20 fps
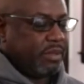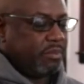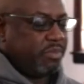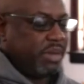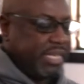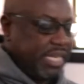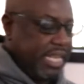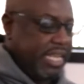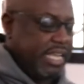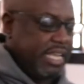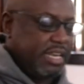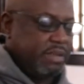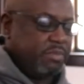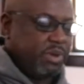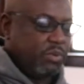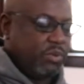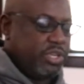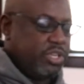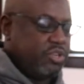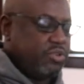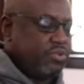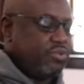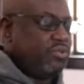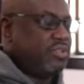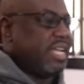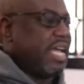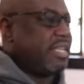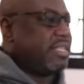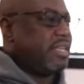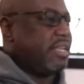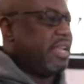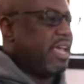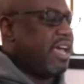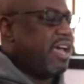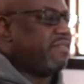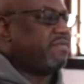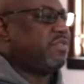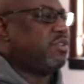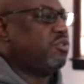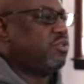But the enemy will use that and
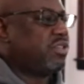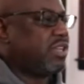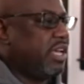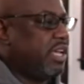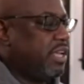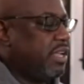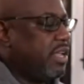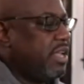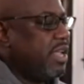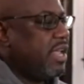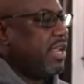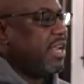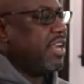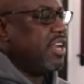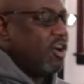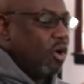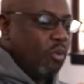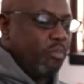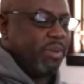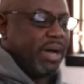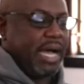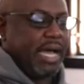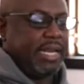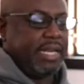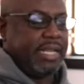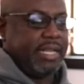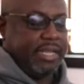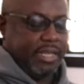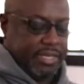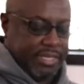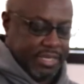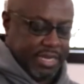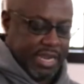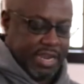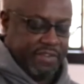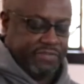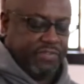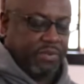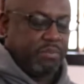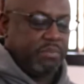have you say, "Nobody is
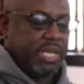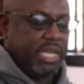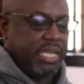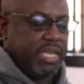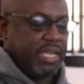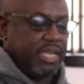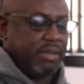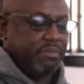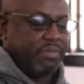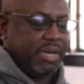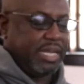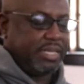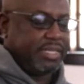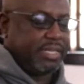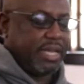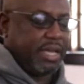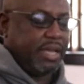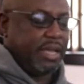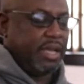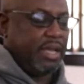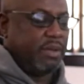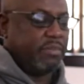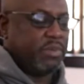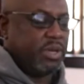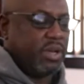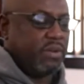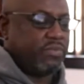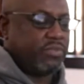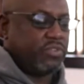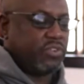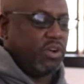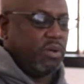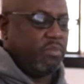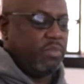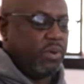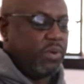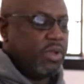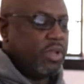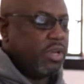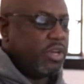there for me in my time of
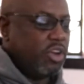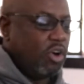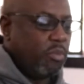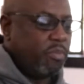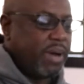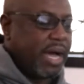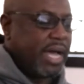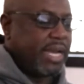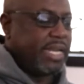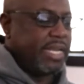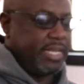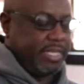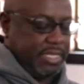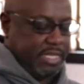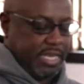trouble. Nobody is